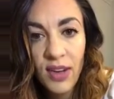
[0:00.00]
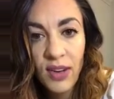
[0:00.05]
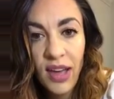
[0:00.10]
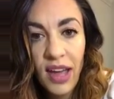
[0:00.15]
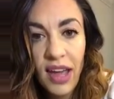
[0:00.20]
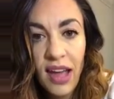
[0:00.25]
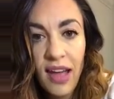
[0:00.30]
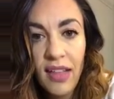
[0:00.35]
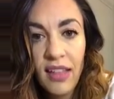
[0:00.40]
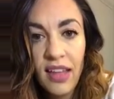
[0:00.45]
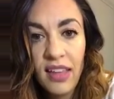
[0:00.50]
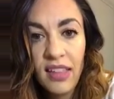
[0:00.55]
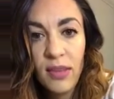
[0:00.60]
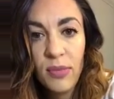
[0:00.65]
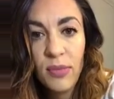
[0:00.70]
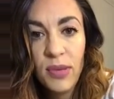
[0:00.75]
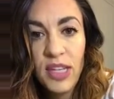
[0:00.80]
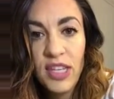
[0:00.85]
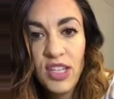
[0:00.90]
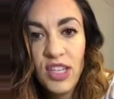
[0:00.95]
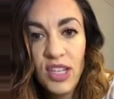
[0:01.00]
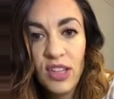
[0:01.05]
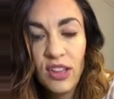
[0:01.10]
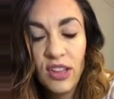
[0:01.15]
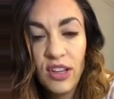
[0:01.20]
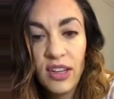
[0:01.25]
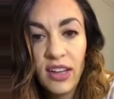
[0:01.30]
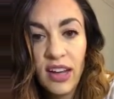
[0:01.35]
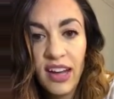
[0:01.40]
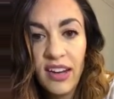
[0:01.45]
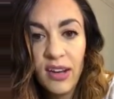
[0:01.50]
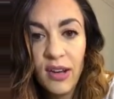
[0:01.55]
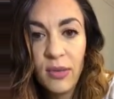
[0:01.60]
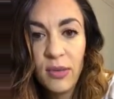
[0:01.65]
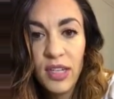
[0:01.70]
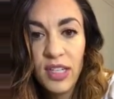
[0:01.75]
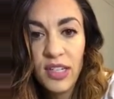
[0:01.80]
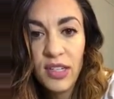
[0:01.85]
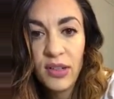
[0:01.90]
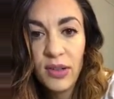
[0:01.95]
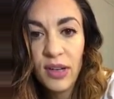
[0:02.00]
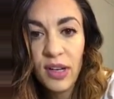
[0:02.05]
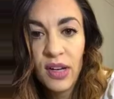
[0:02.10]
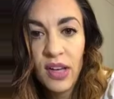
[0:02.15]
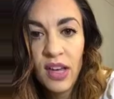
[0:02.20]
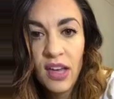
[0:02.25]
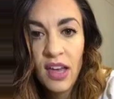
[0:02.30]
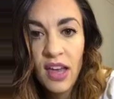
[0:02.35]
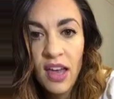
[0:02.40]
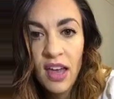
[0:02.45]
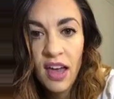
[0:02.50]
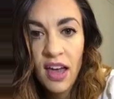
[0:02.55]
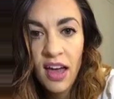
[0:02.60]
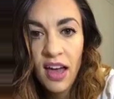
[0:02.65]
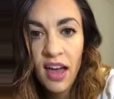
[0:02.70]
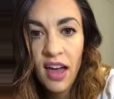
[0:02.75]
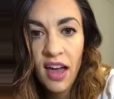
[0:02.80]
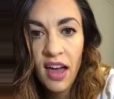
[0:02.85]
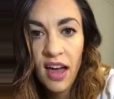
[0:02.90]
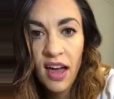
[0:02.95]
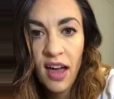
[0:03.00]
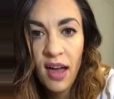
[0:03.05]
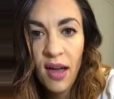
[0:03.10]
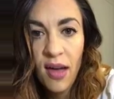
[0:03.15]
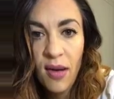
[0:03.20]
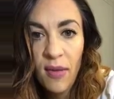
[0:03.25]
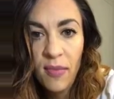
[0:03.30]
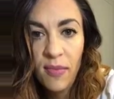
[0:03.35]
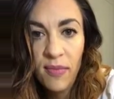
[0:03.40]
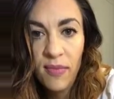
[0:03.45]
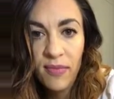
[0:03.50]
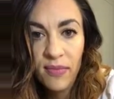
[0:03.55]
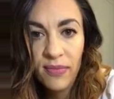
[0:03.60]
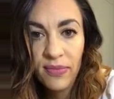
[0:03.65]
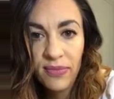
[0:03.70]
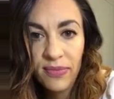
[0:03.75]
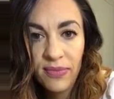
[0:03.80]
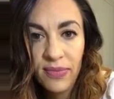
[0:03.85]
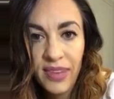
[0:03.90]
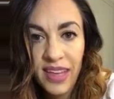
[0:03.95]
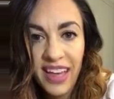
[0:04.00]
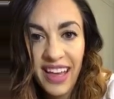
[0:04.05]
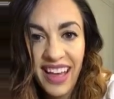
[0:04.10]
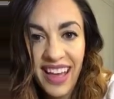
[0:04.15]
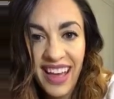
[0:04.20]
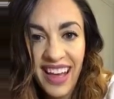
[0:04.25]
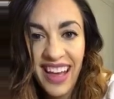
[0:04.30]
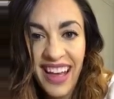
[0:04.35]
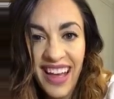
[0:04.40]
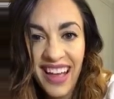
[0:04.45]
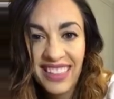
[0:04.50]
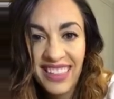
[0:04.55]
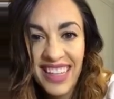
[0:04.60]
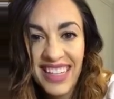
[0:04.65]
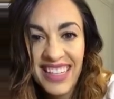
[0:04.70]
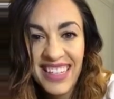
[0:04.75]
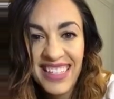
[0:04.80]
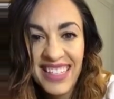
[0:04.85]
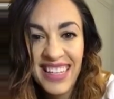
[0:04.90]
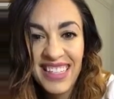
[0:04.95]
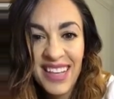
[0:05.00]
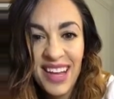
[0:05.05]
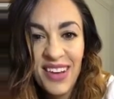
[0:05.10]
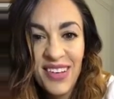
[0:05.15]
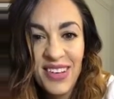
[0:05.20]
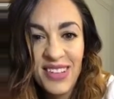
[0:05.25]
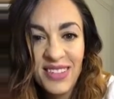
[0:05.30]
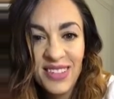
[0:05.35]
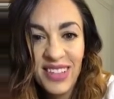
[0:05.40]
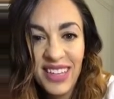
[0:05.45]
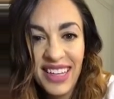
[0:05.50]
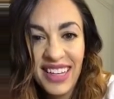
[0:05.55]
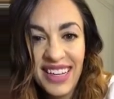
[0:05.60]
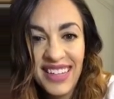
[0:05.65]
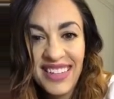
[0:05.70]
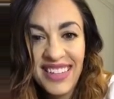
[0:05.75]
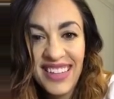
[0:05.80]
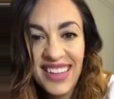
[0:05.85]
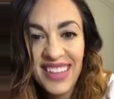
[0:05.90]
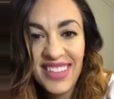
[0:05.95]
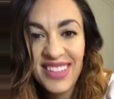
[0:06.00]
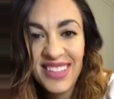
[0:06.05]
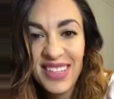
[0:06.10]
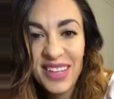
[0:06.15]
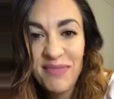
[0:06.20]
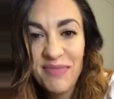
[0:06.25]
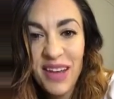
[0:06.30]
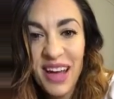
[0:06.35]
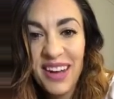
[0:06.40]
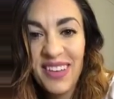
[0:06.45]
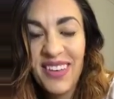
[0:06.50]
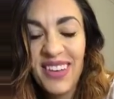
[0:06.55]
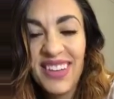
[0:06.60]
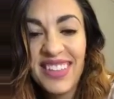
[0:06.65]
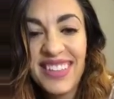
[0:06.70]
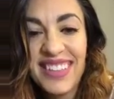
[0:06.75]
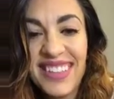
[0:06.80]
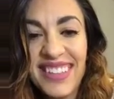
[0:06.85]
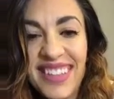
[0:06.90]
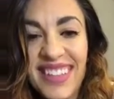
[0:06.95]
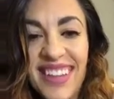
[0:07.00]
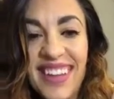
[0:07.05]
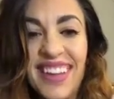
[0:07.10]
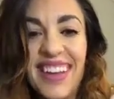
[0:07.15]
Okay, I like the beachy look. I know, me too. Linda says, I always feel like I do the other side backwards.